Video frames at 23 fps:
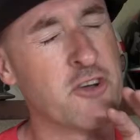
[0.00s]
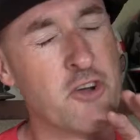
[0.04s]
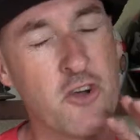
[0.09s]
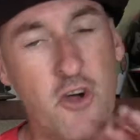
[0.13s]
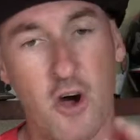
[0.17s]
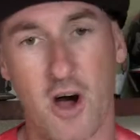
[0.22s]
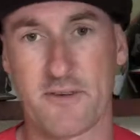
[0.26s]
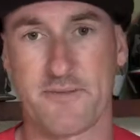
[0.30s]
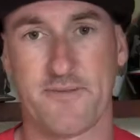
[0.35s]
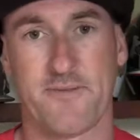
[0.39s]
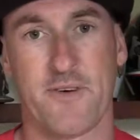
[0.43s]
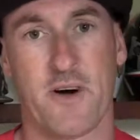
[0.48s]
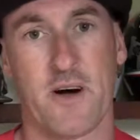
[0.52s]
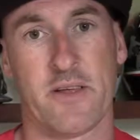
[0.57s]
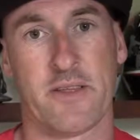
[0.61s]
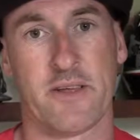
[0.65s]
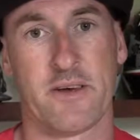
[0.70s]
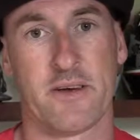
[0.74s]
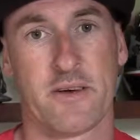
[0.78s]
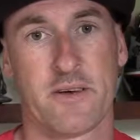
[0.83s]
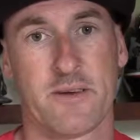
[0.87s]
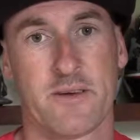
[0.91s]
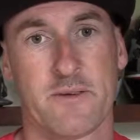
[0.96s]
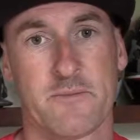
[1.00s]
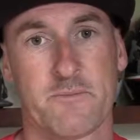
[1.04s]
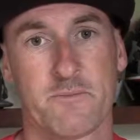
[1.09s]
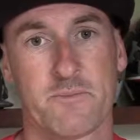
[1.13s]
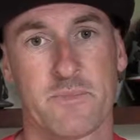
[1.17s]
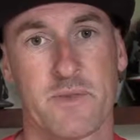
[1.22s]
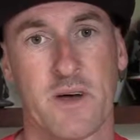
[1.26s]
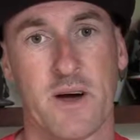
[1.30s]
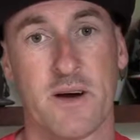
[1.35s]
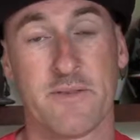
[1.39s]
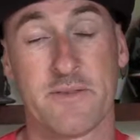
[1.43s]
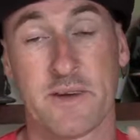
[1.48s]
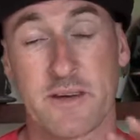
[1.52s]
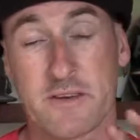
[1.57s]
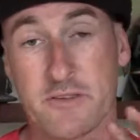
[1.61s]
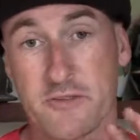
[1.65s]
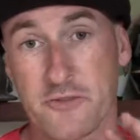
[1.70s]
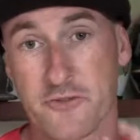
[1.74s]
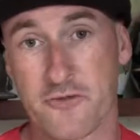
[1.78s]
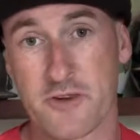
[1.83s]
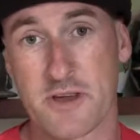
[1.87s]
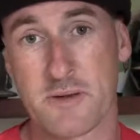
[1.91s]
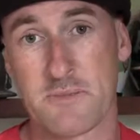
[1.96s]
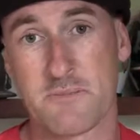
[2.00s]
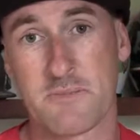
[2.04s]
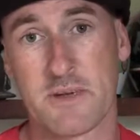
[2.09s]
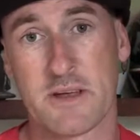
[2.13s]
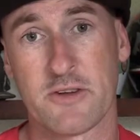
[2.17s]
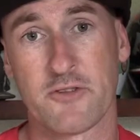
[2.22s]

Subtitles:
godfather of extreme